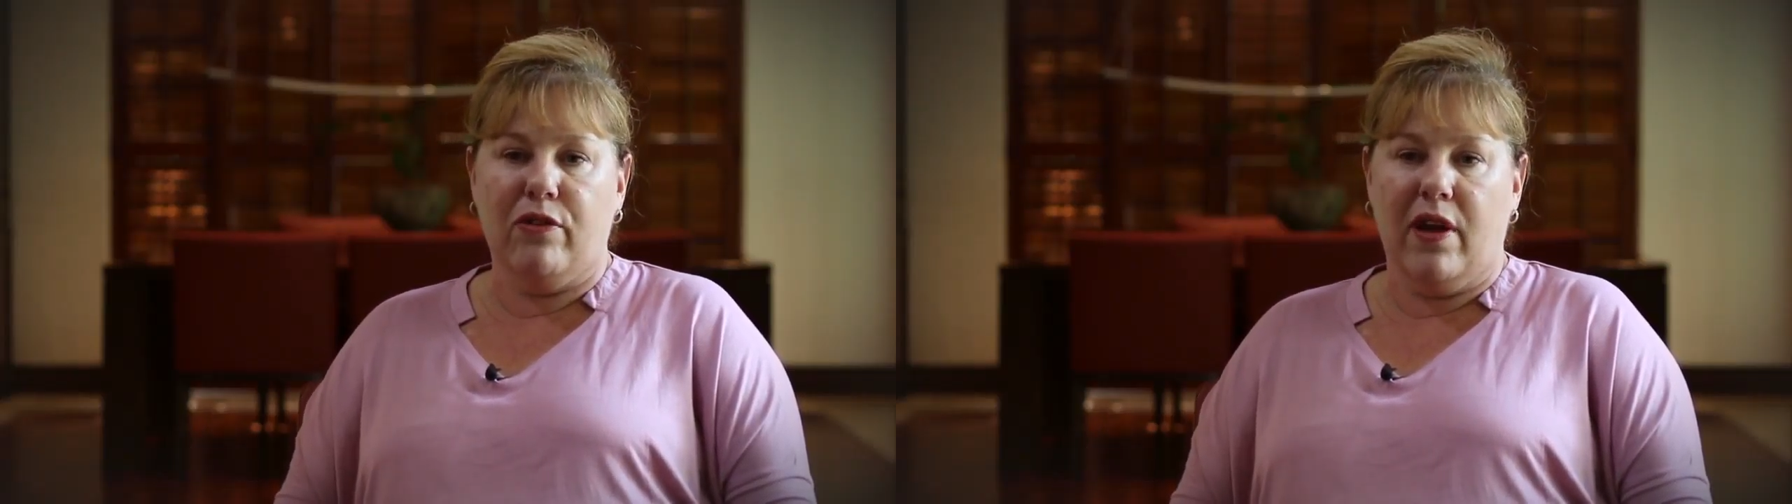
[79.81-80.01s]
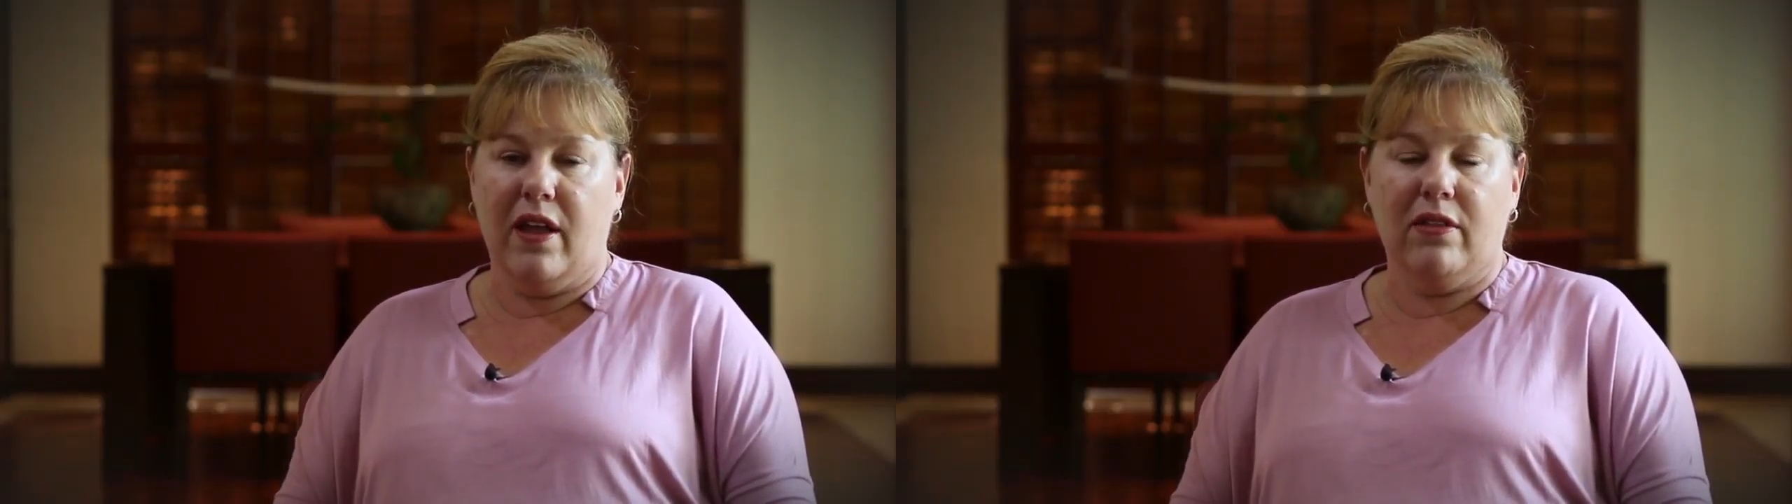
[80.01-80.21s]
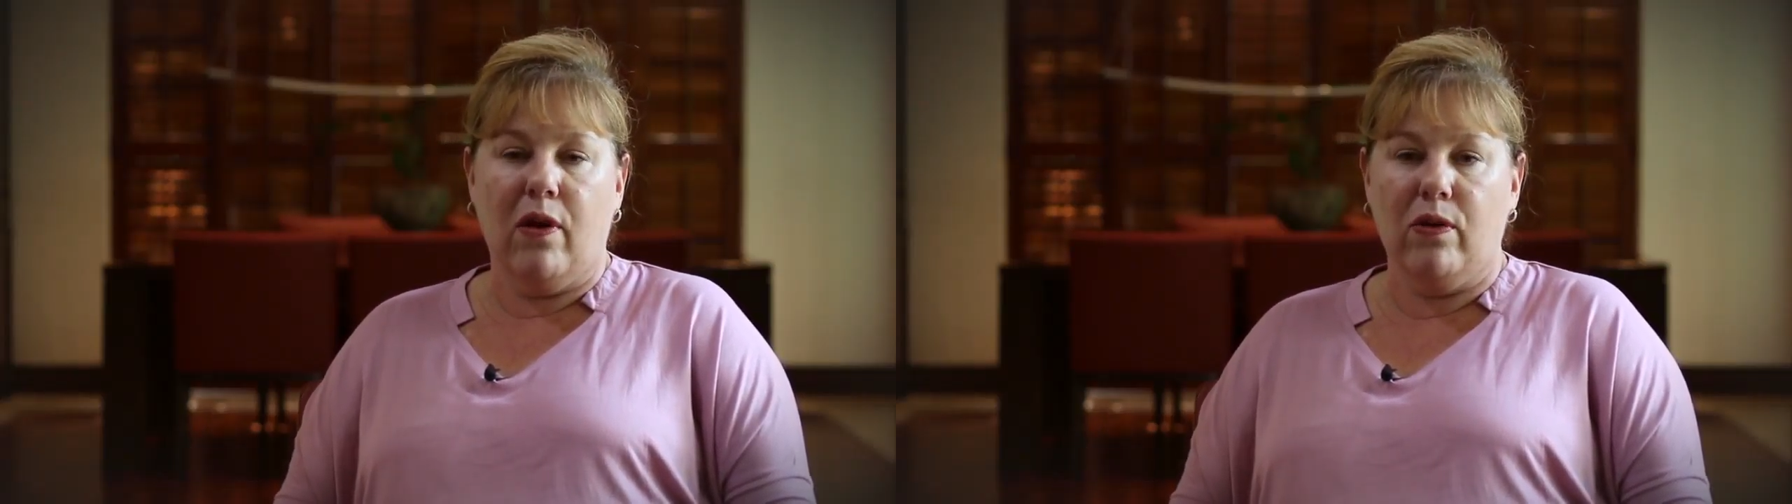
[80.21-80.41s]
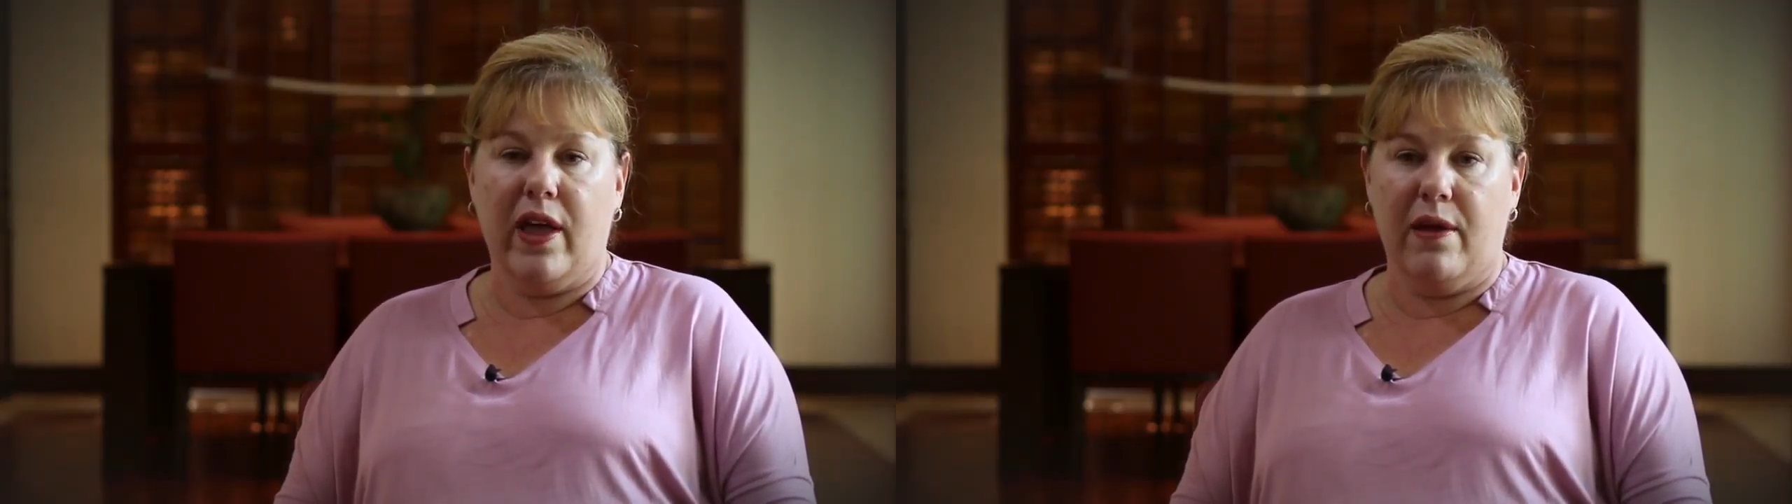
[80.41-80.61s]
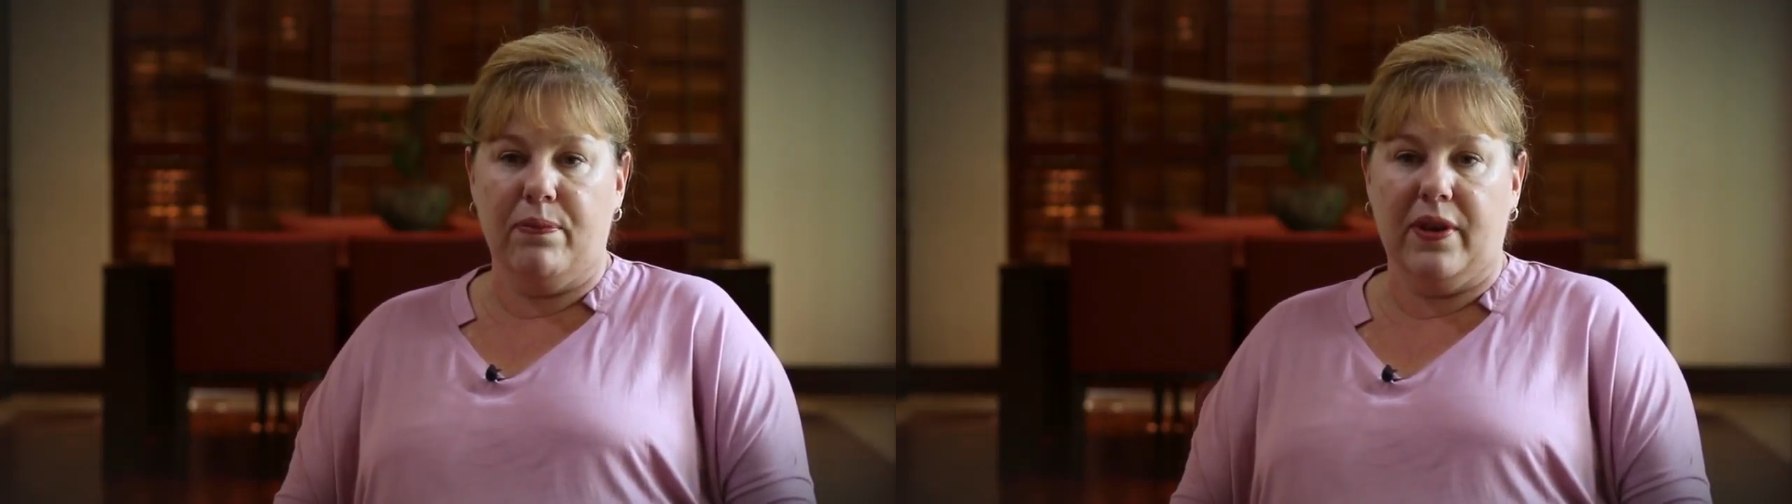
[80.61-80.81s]
throughout the whole
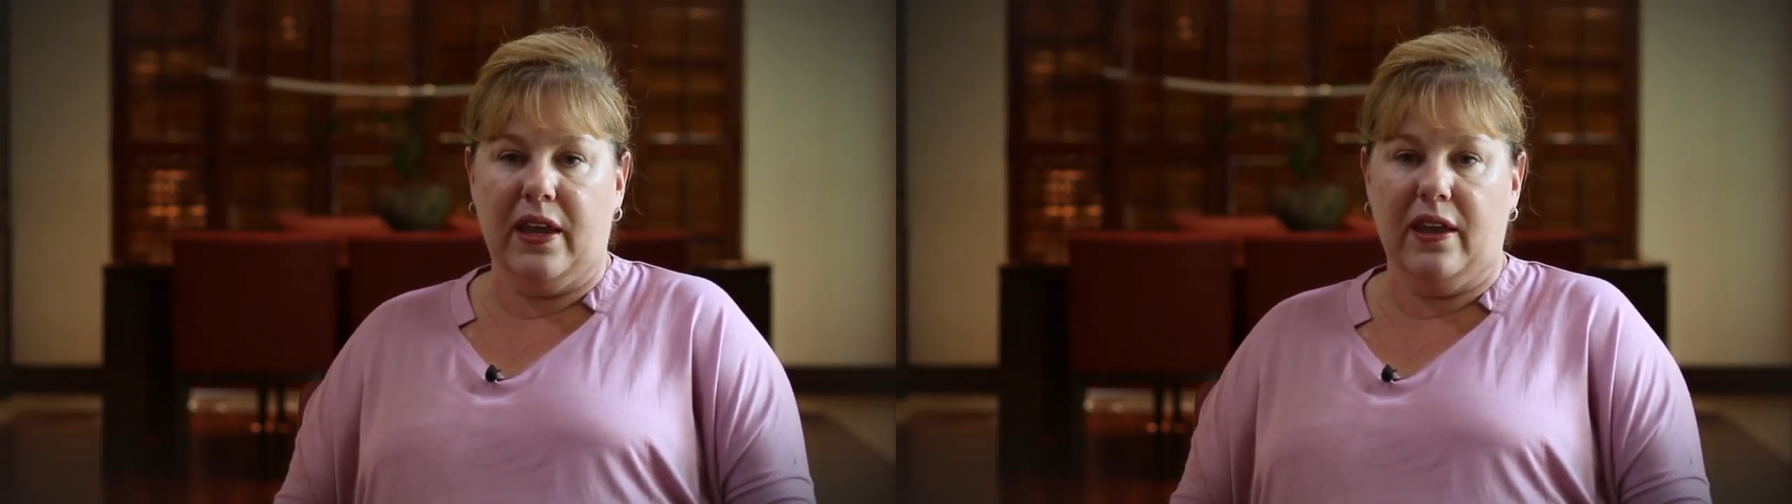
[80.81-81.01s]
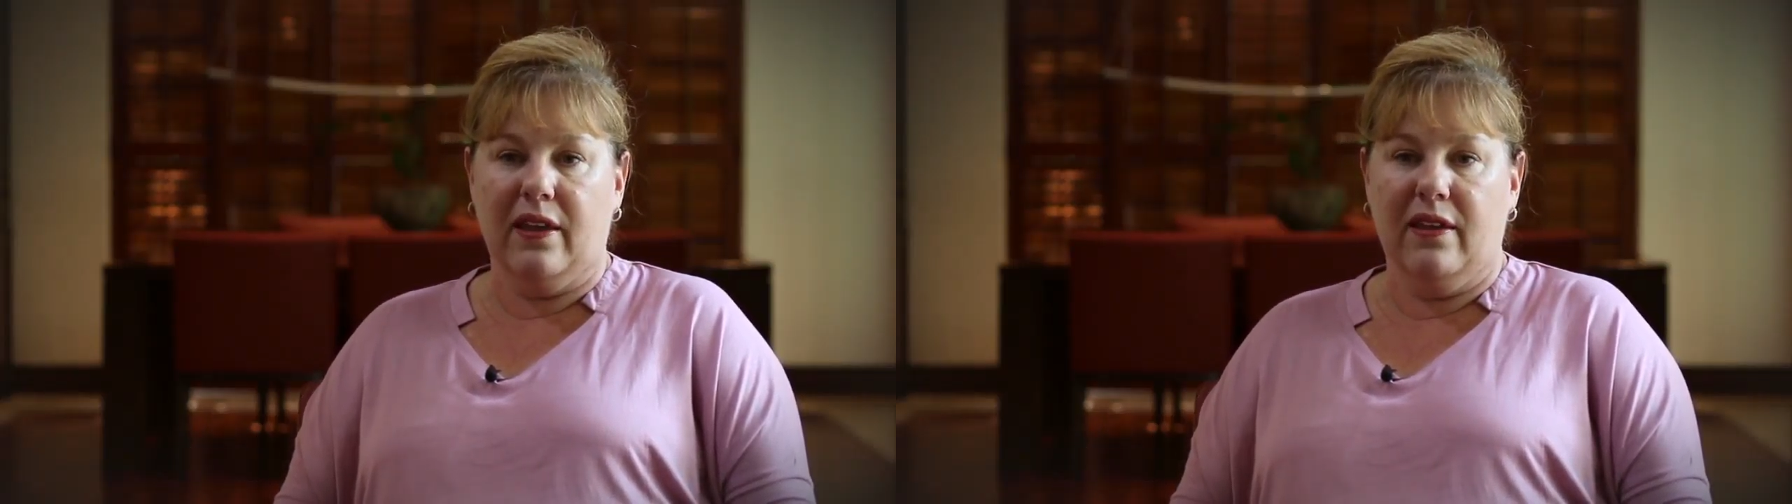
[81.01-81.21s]
company.